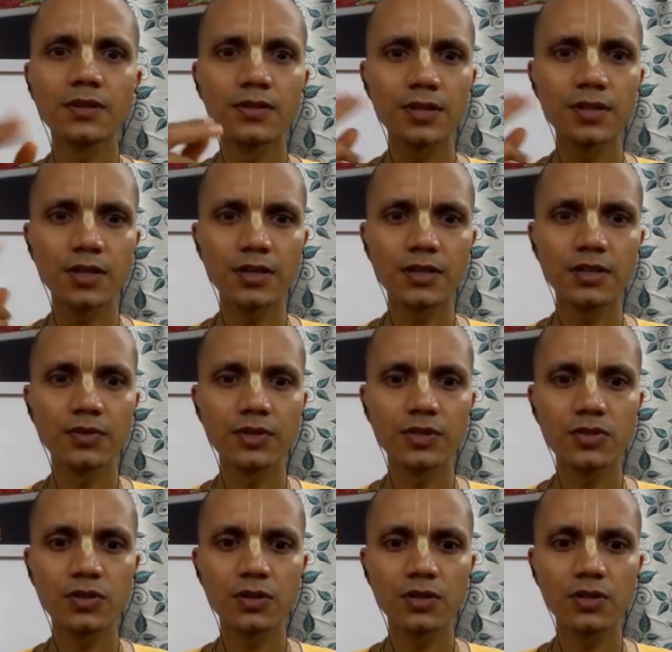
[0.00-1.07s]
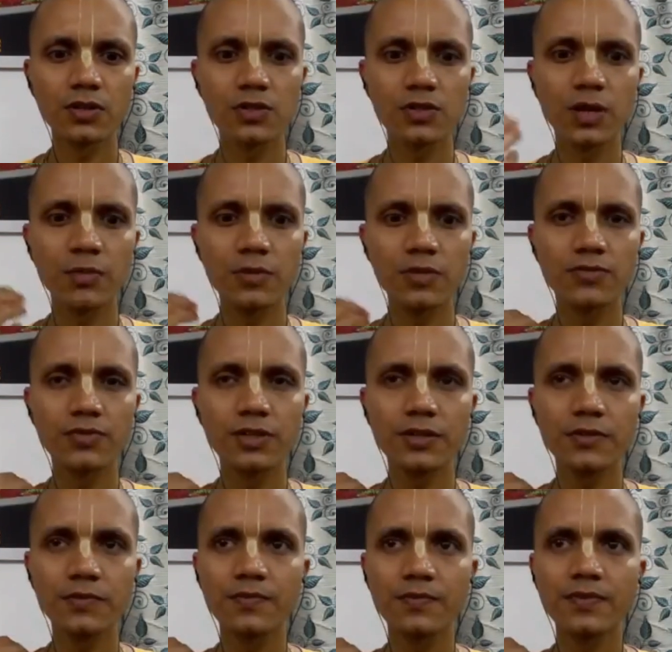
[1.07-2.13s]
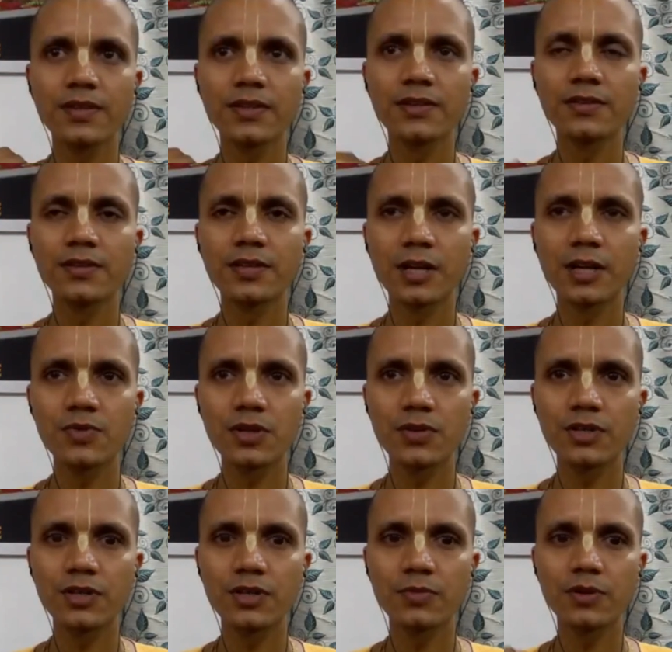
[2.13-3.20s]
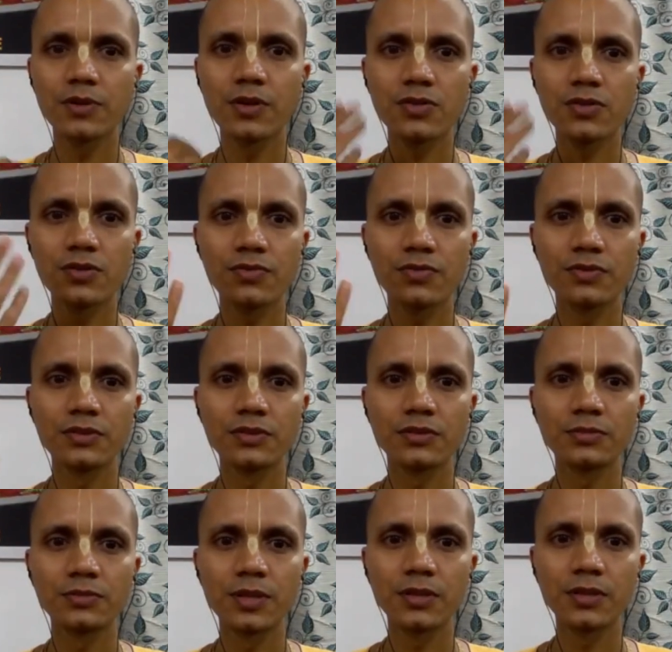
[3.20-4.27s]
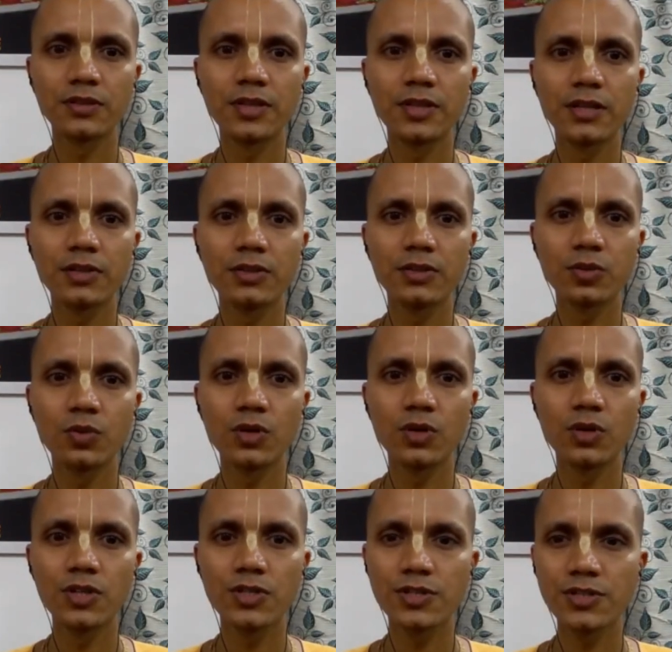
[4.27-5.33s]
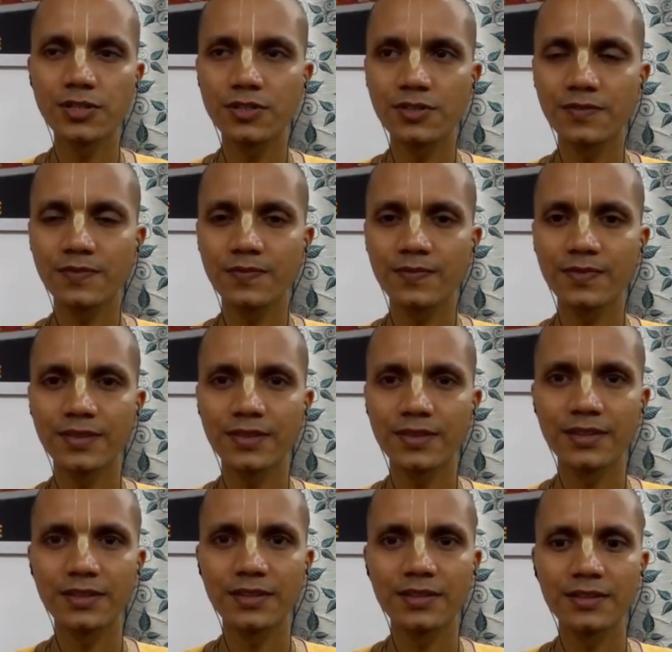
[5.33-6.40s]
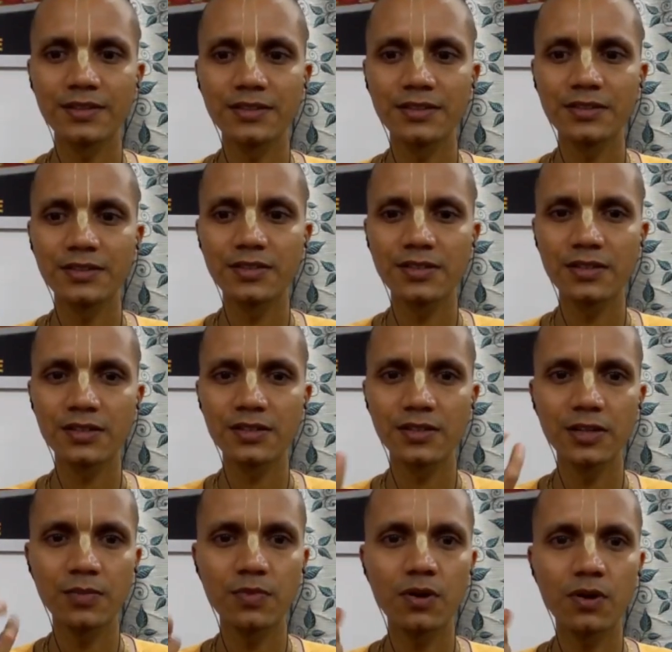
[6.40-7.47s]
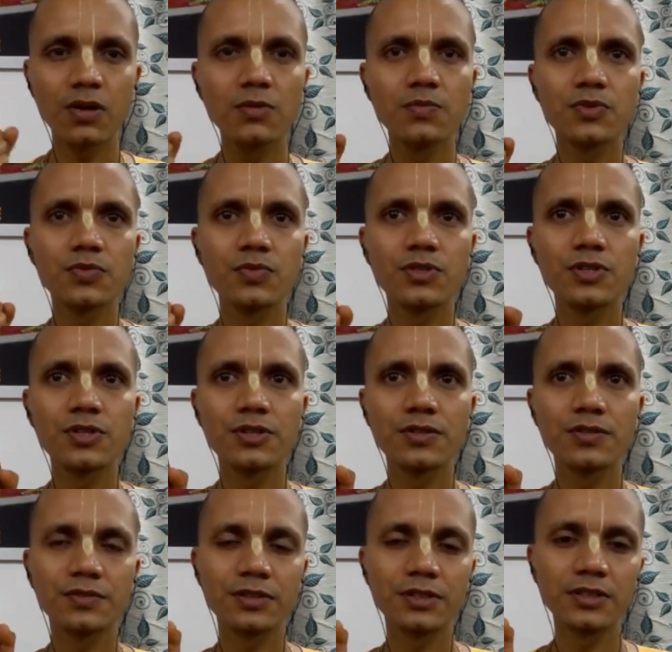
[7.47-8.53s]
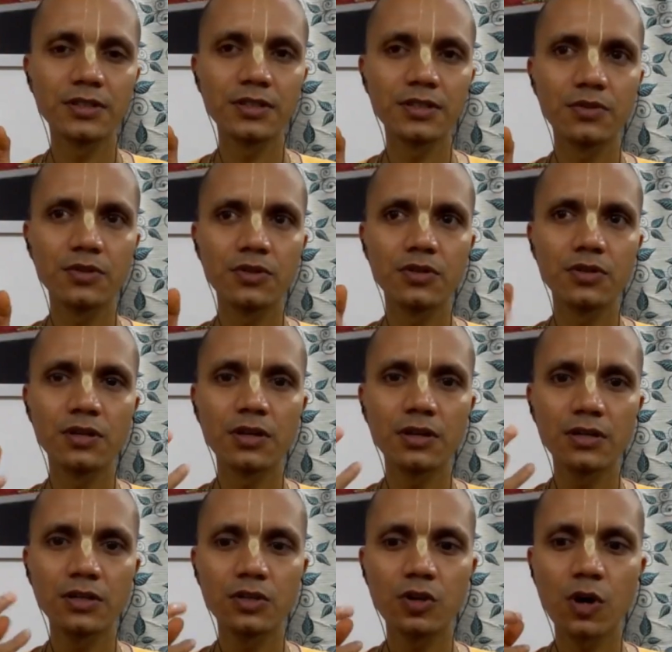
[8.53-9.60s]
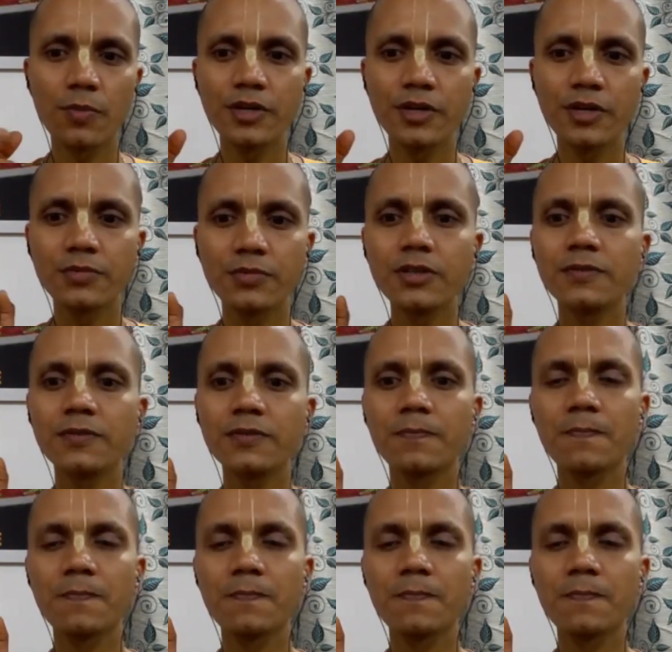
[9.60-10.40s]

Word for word: Second thing we saw is why am I suffering? I'm suffering because of birth, death, old age, disease these are the real problems which are, are tormenting me.